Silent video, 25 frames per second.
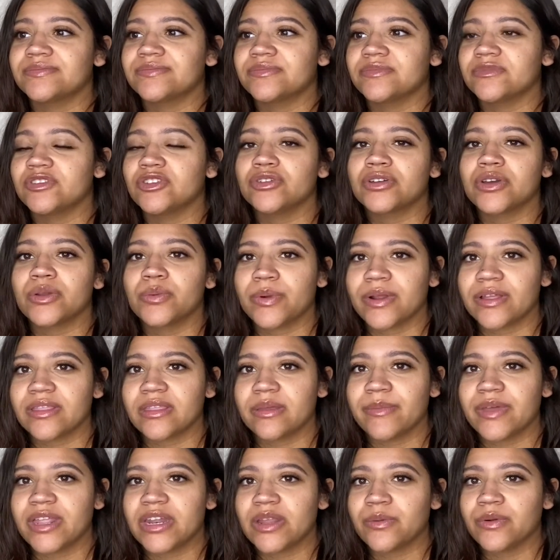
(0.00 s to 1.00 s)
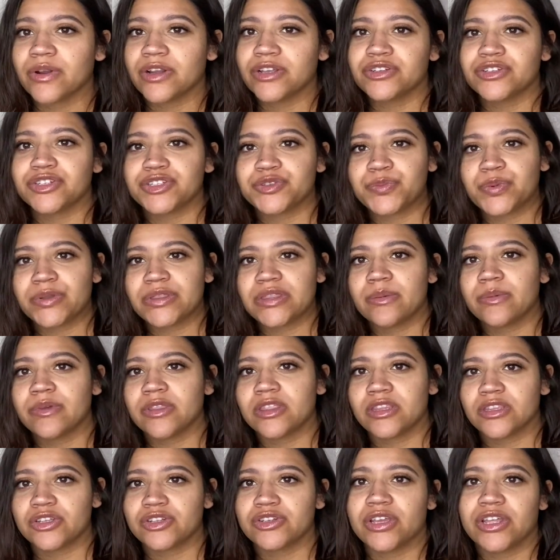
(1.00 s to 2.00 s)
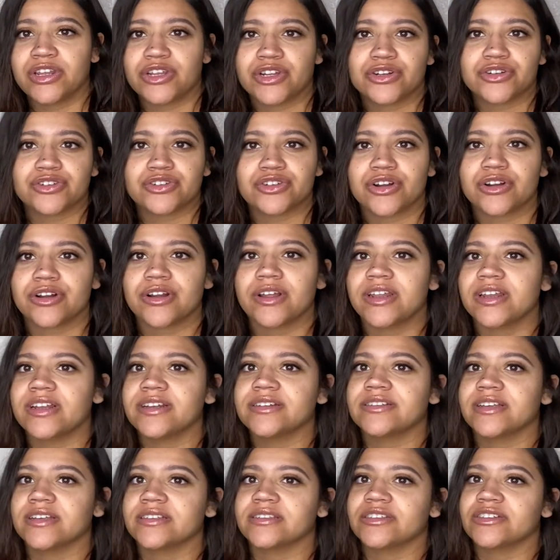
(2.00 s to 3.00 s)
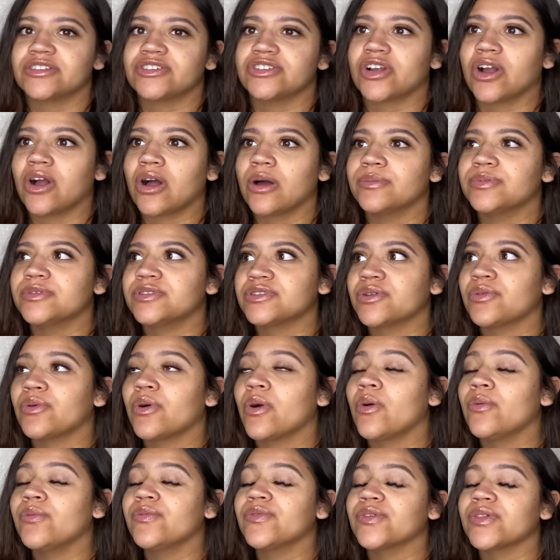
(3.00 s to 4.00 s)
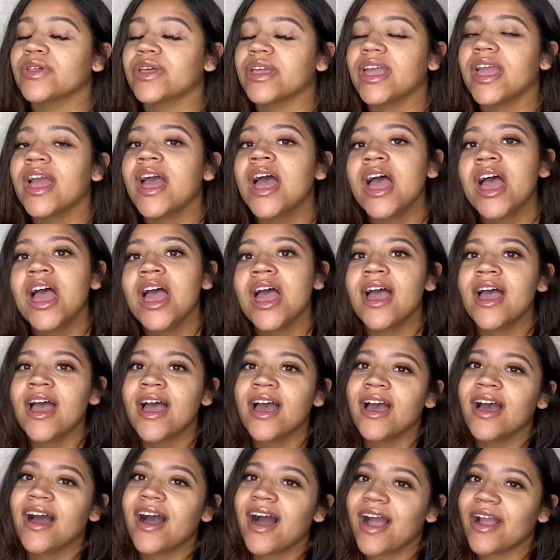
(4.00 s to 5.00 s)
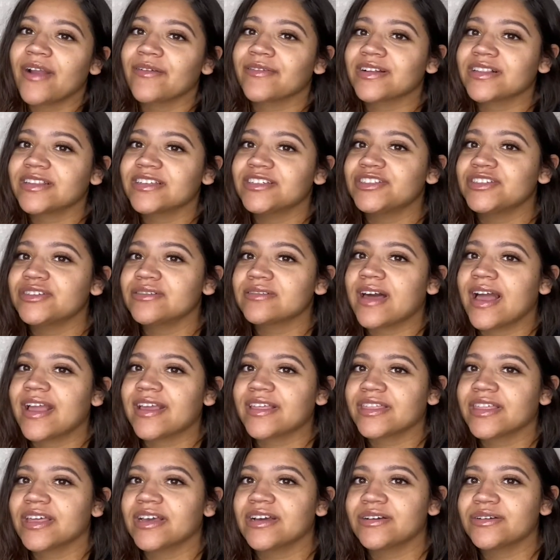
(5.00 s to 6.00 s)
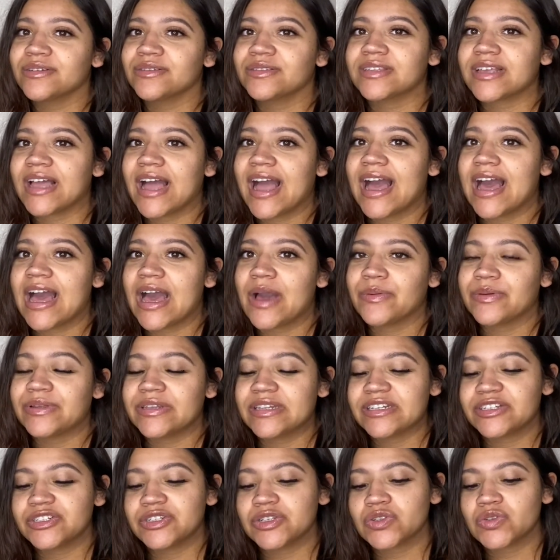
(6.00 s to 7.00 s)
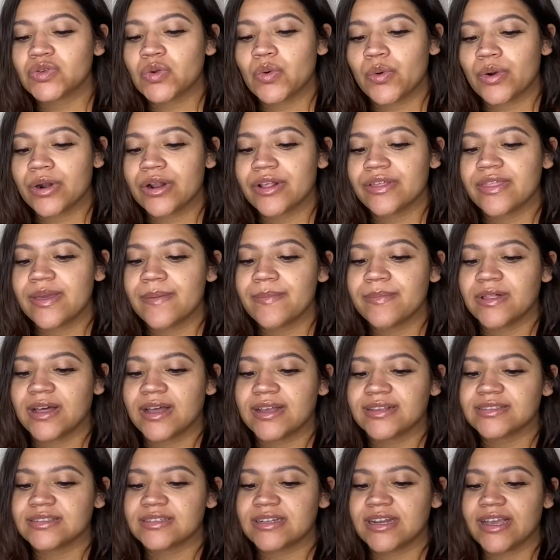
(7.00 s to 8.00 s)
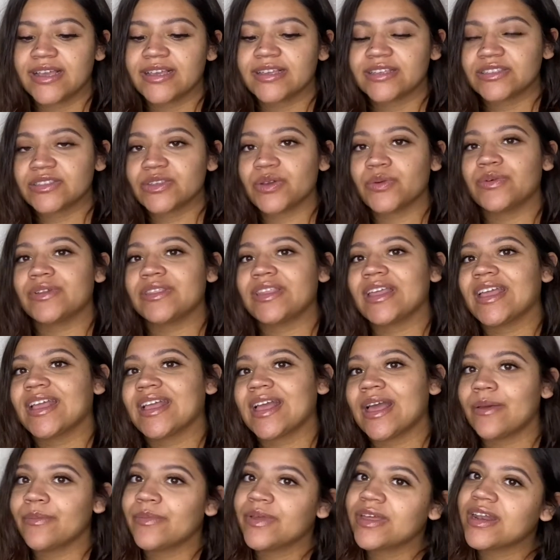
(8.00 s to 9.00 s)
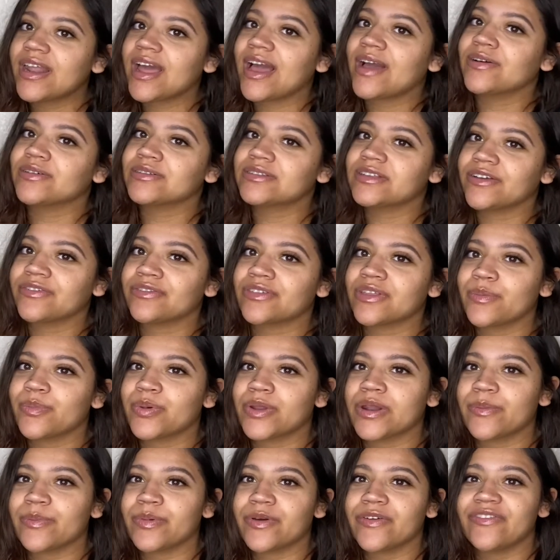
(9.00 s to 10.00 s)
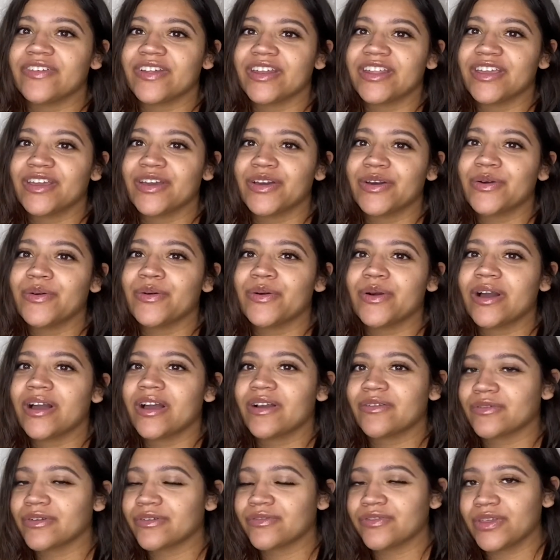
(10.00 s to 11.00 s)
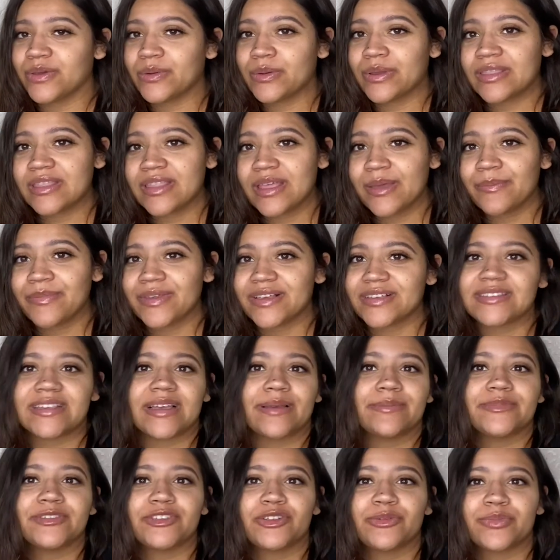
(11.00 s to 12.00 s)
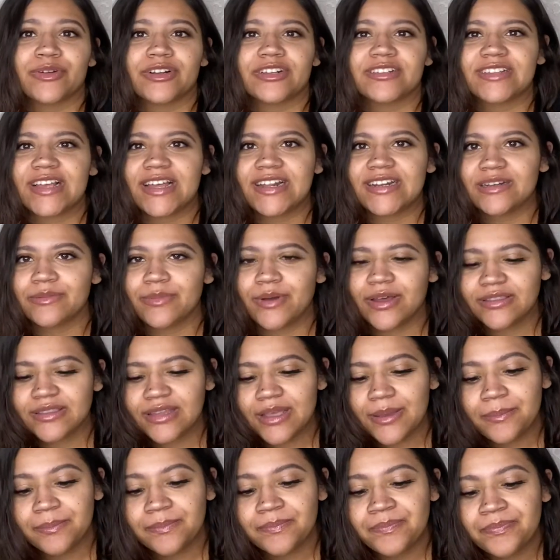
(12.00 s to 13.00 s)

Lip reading: you could wear them anywhere. You just put them in your shirt and it does the job. So hopefully, I really do like those. We did just order them last night, so when they come in, I will definitely put up a video reviewing them because I'm super excited about them.